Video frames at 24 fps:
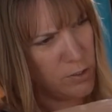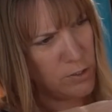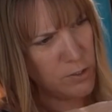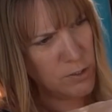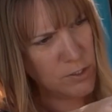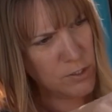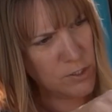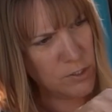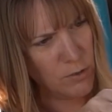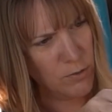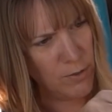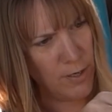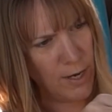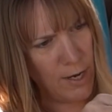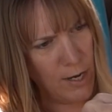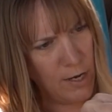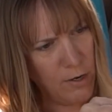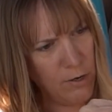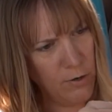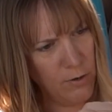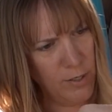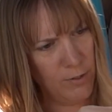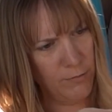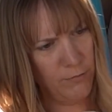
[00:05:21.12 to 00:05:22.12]
So
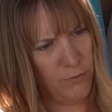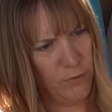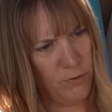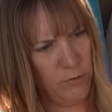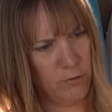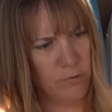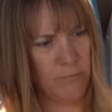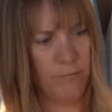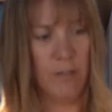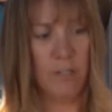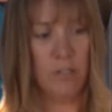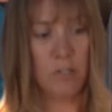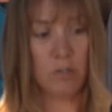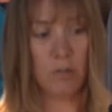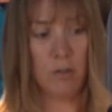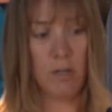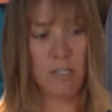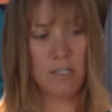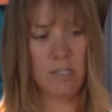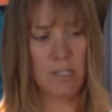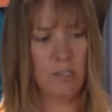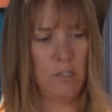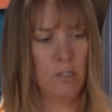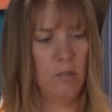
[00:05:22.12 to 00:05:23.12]
now if you're
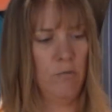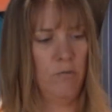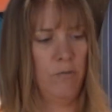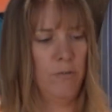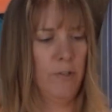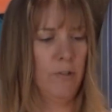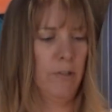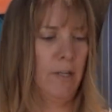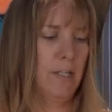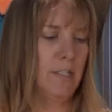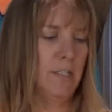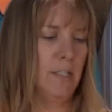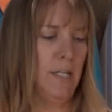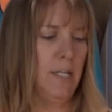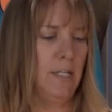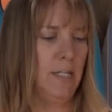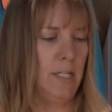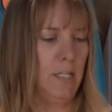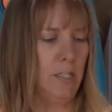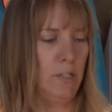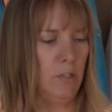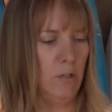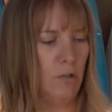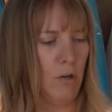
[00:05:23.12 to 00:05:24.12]
adventurous and you feel like
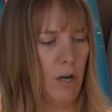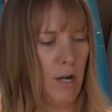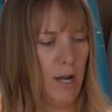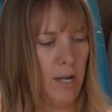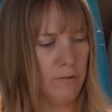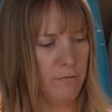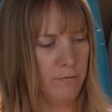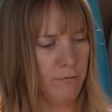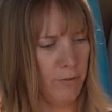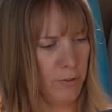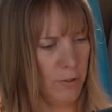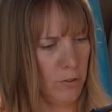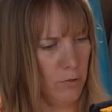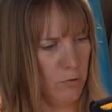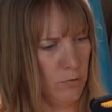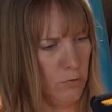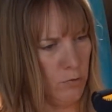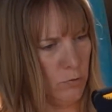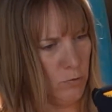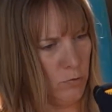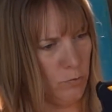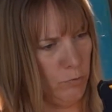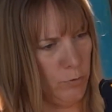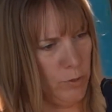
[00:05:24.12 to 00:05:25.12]
taking your
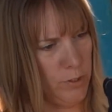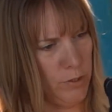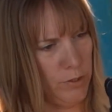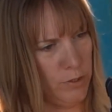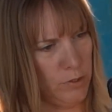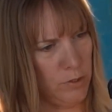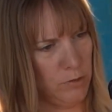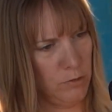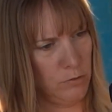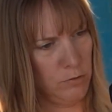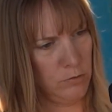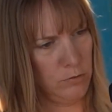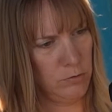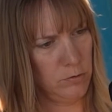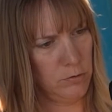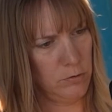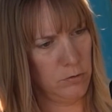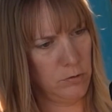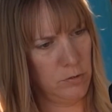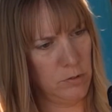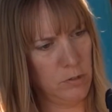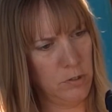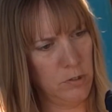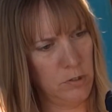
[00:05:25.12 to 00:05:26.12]
iPhone with you,
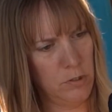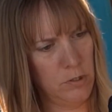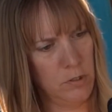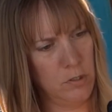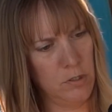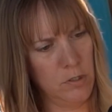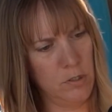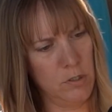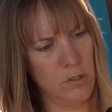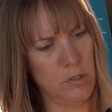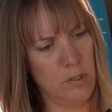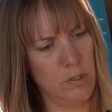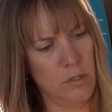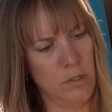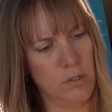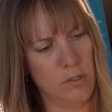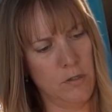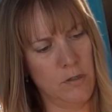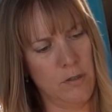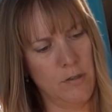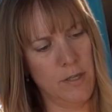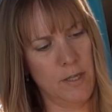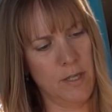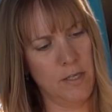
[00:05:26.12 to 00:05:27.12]

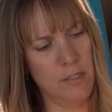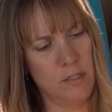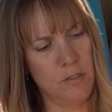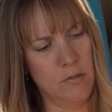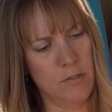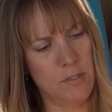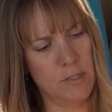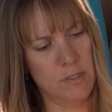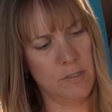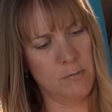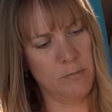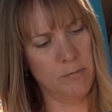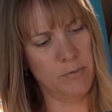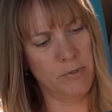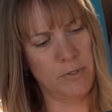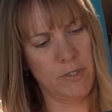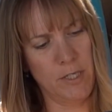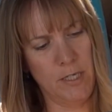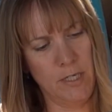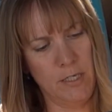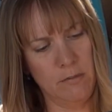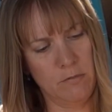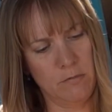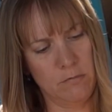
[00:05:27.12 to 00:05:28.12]
then you
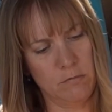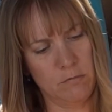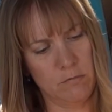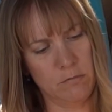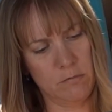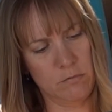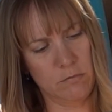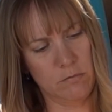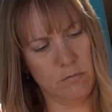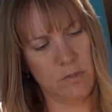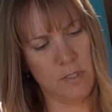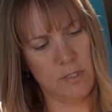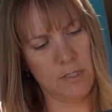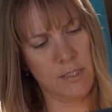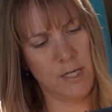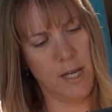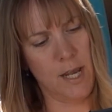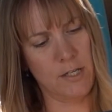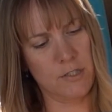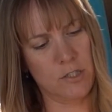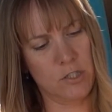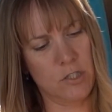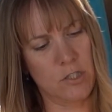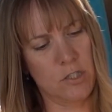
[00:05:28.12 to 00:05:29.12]
simply
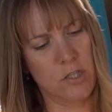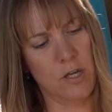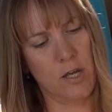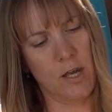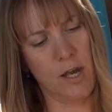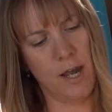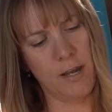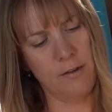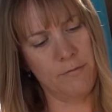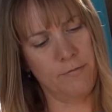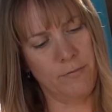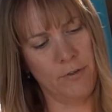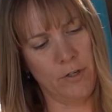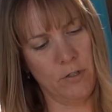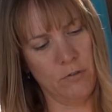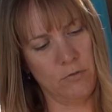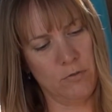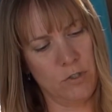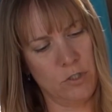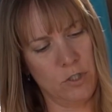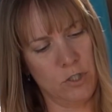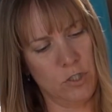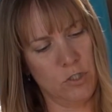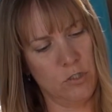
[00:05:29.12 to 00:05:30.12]
attach the
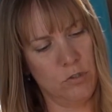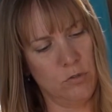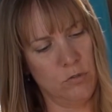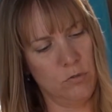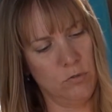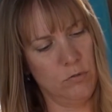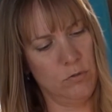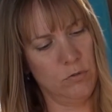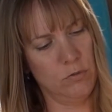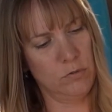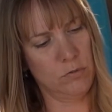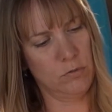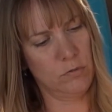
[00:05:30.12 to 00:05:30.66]
iPhone to